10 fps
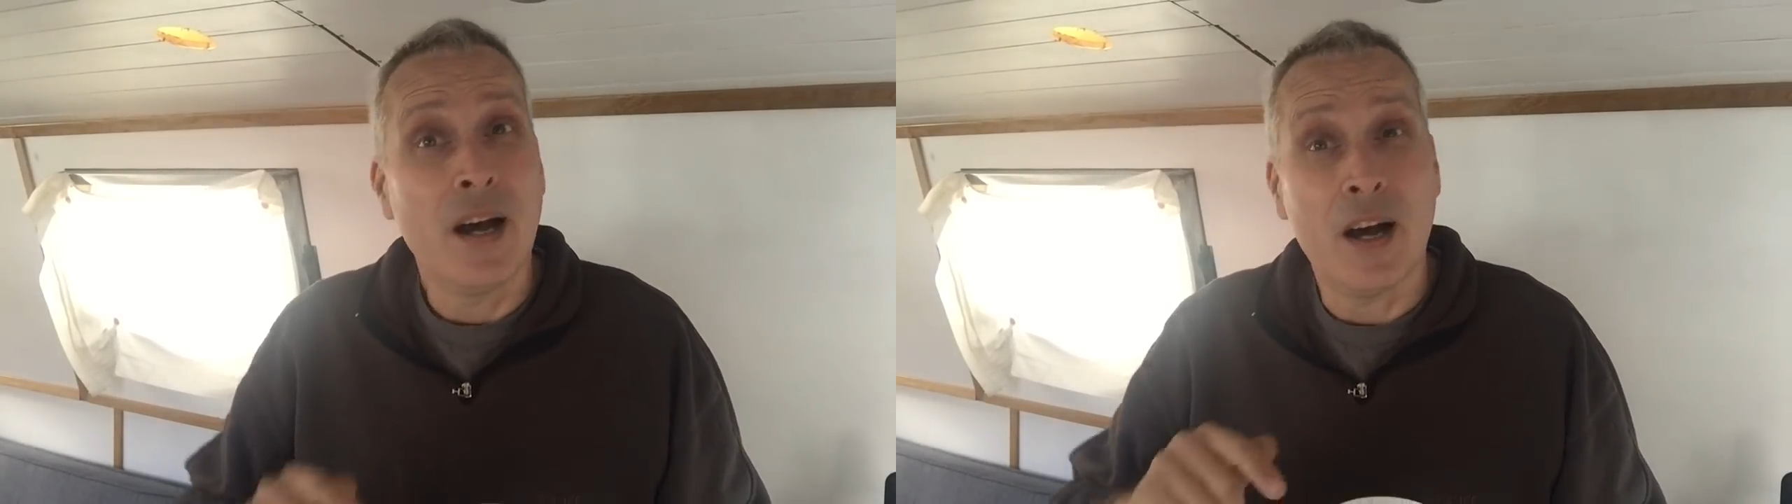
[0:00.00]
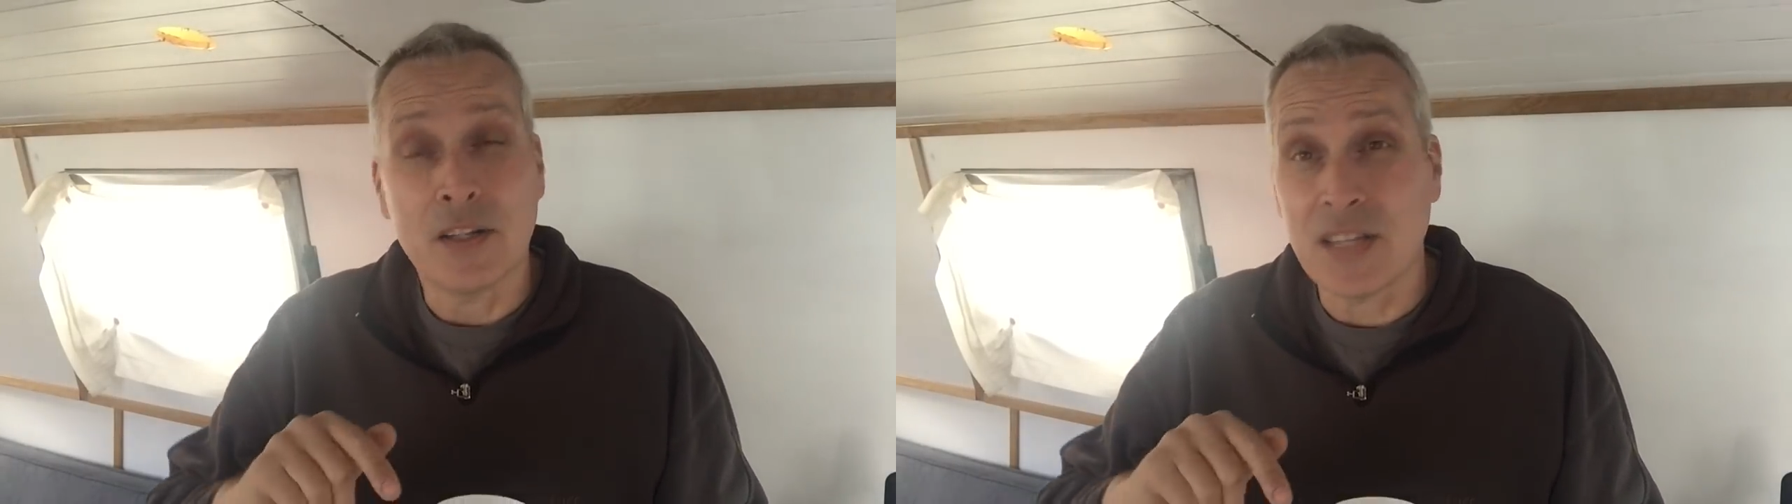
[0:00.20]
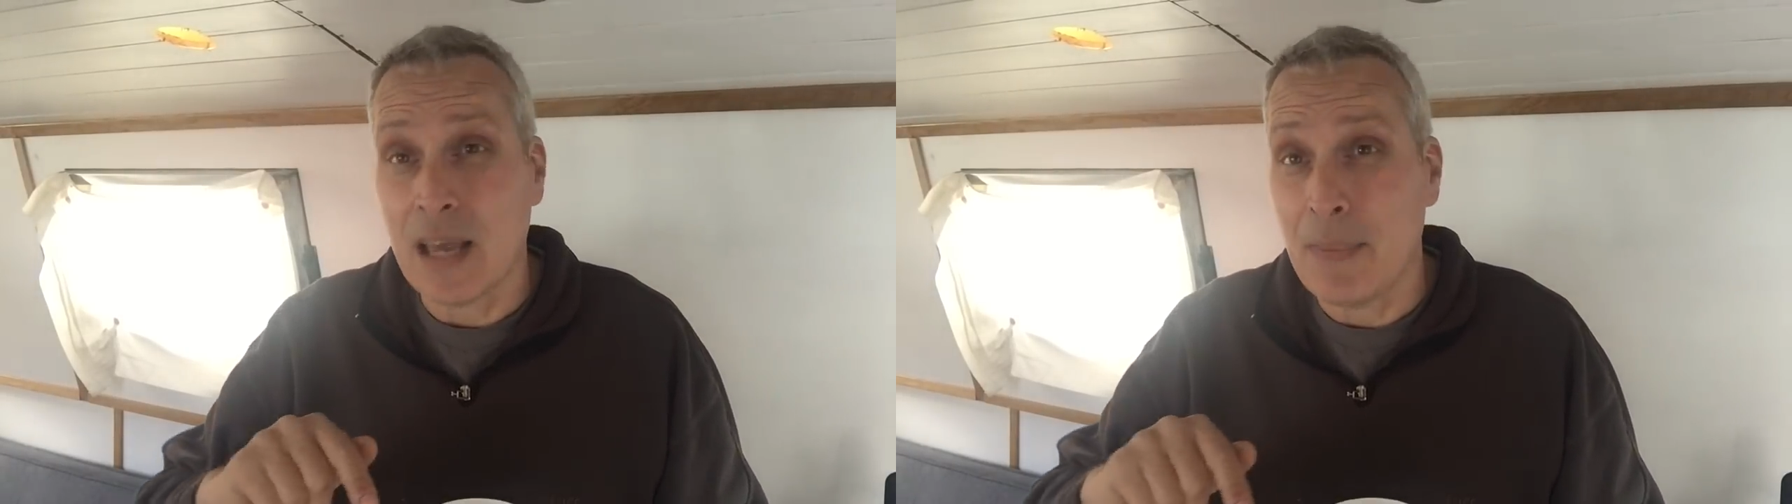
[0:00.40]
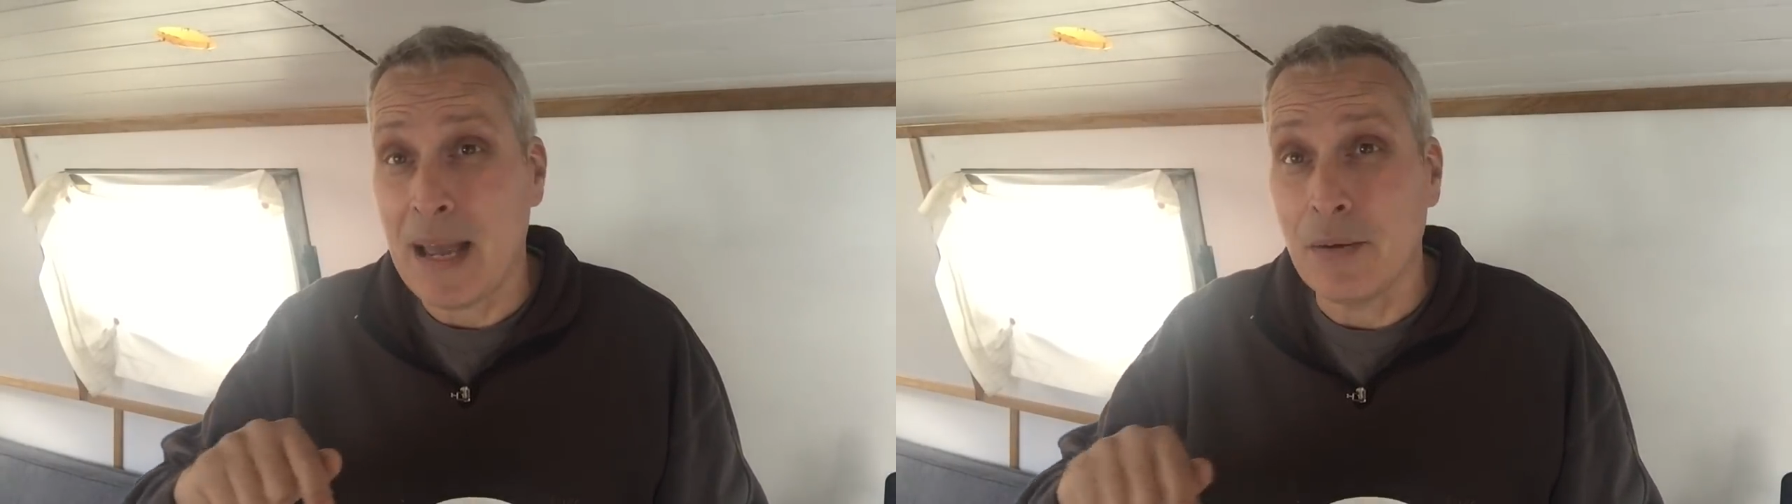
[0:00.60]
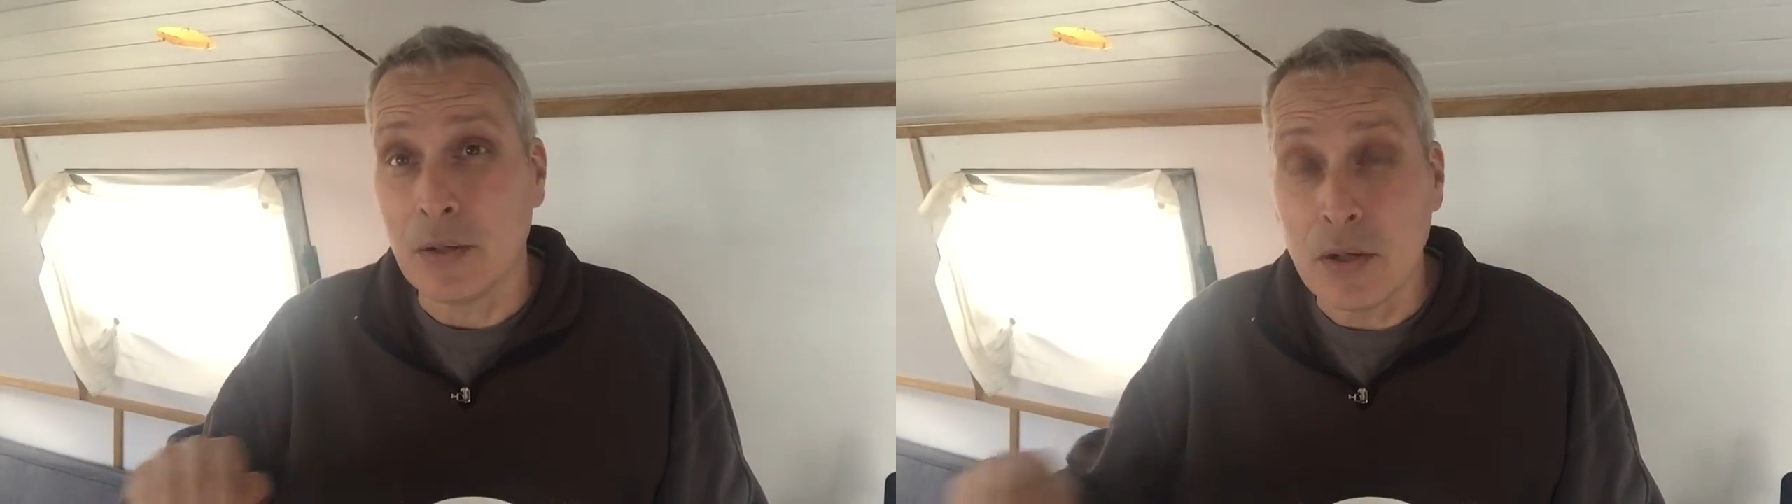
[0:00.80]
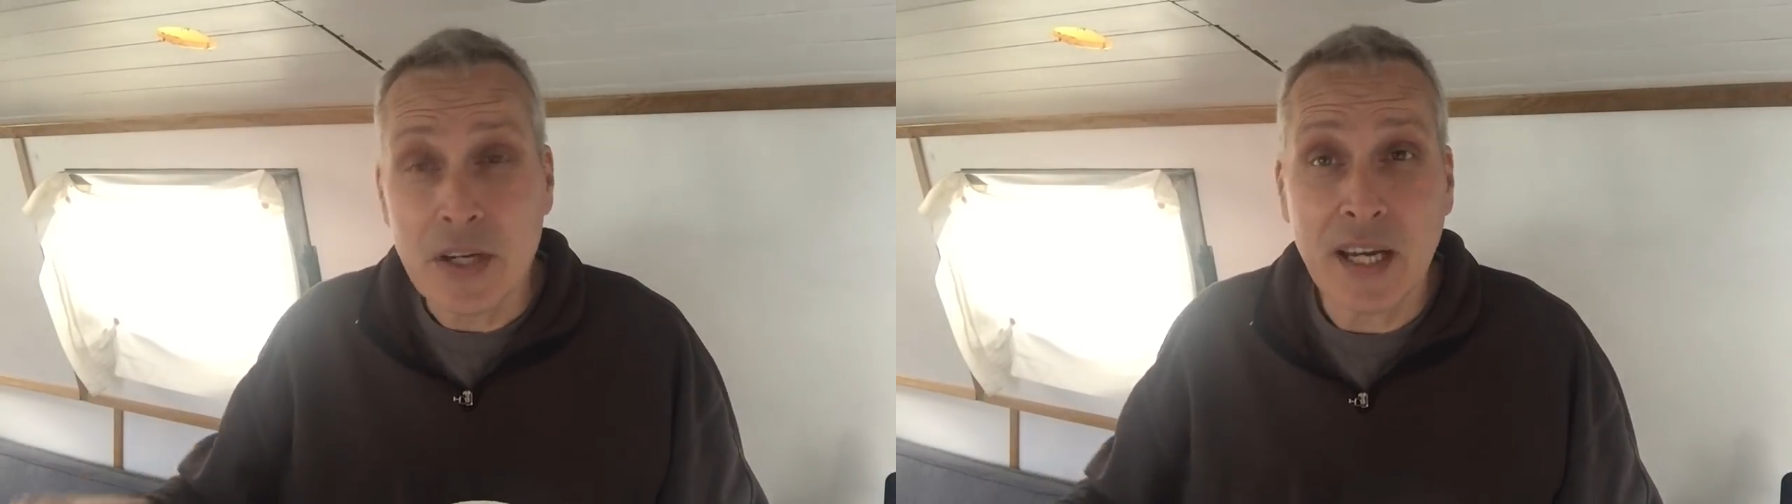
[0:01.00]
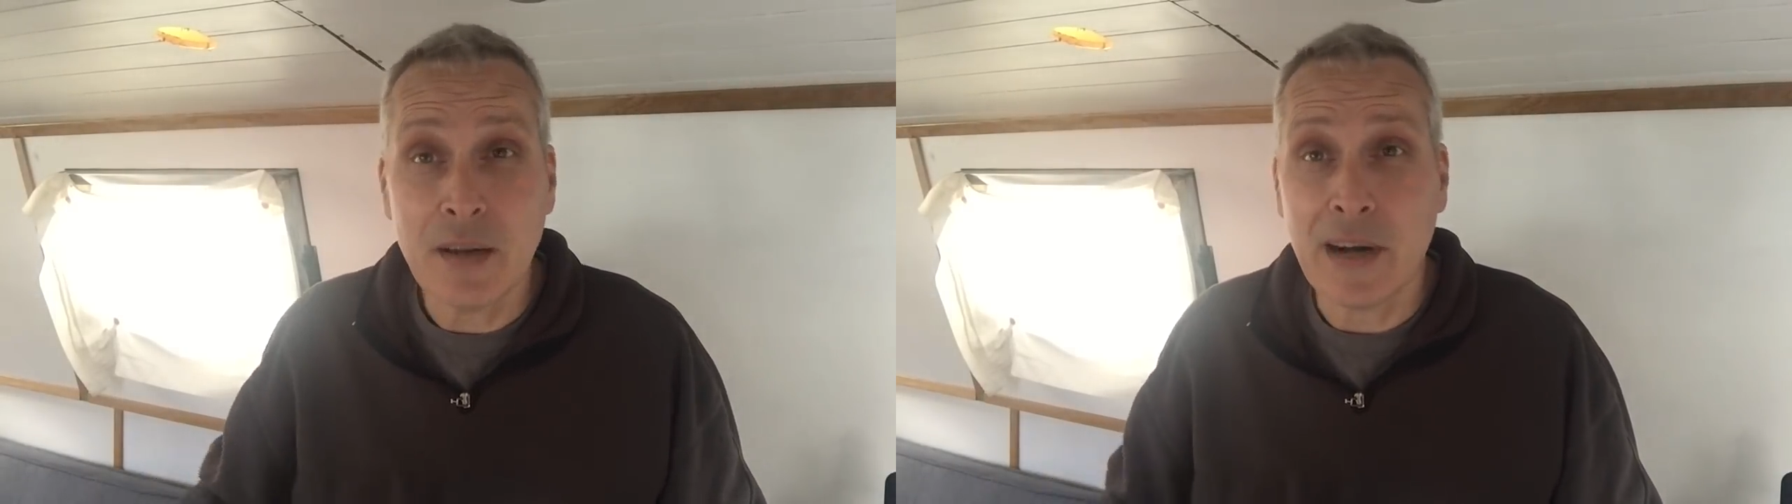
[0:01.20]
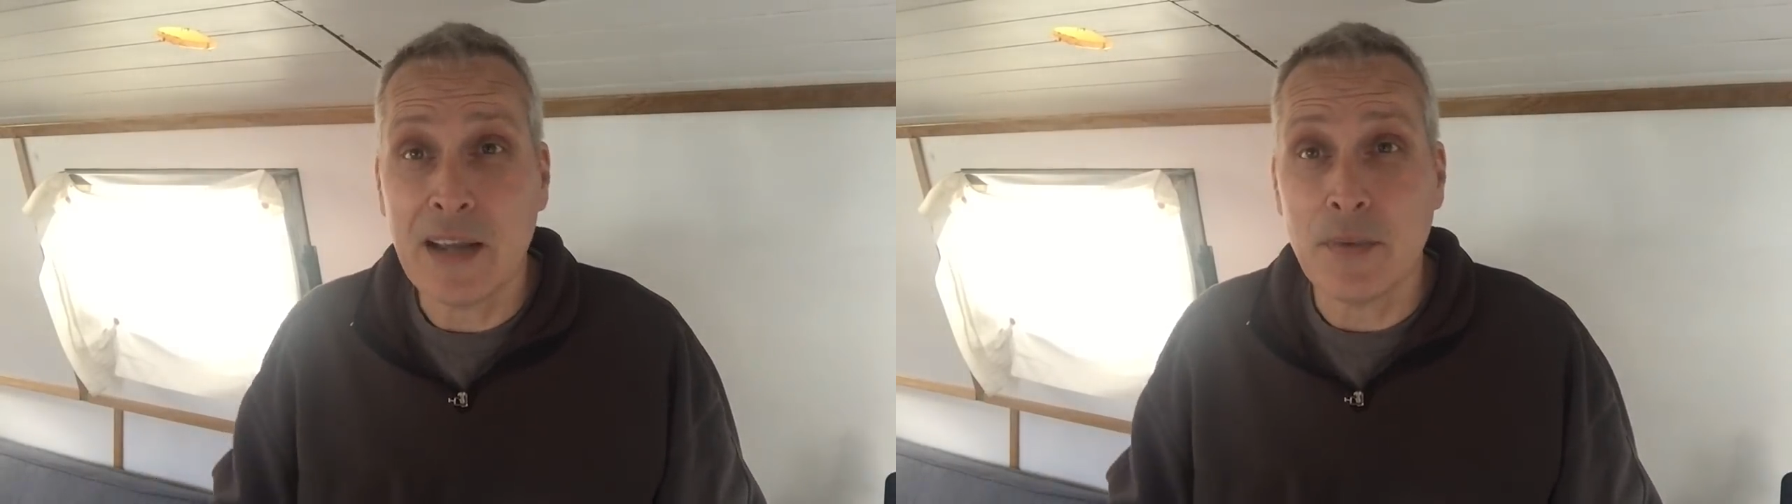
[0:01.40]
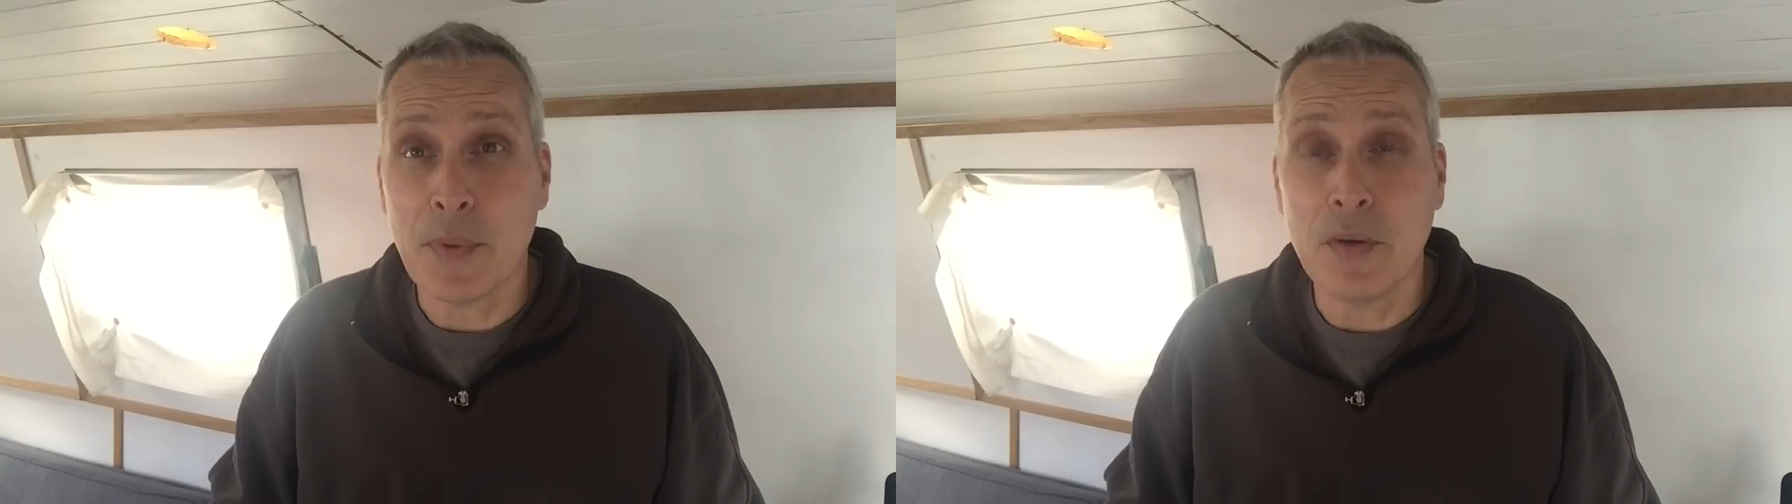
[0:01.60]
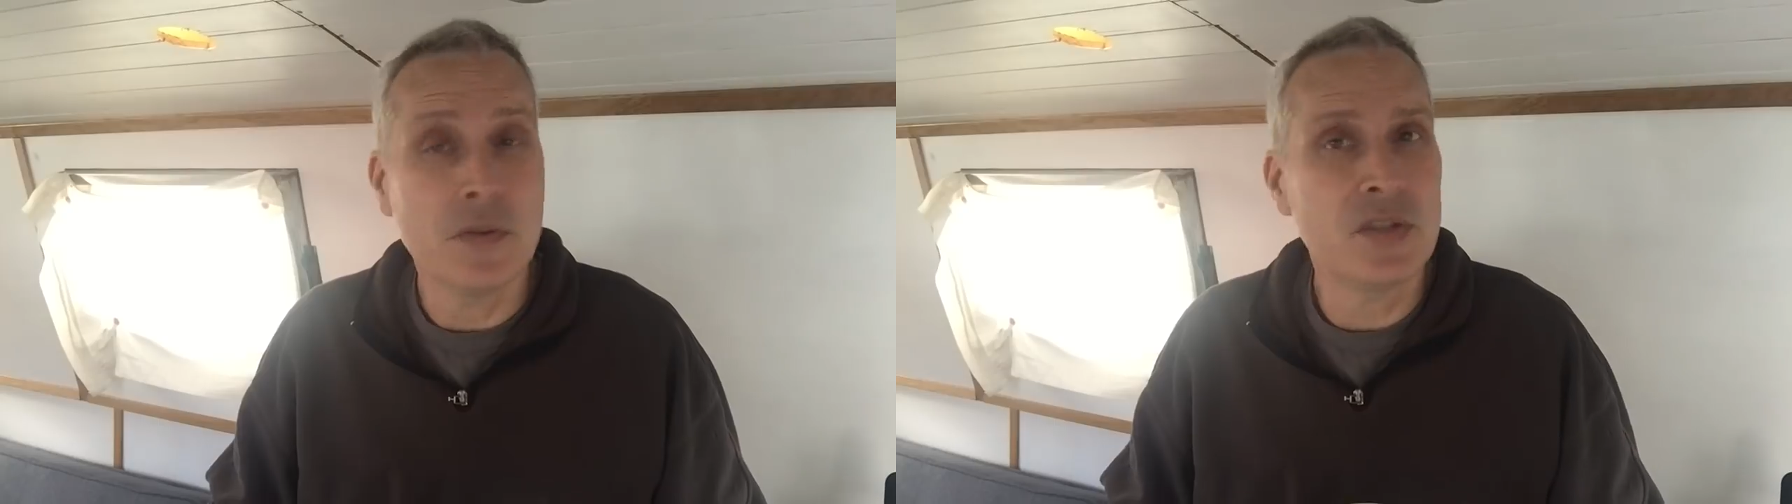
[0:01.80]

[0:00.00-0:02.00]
I set about looking around the boat,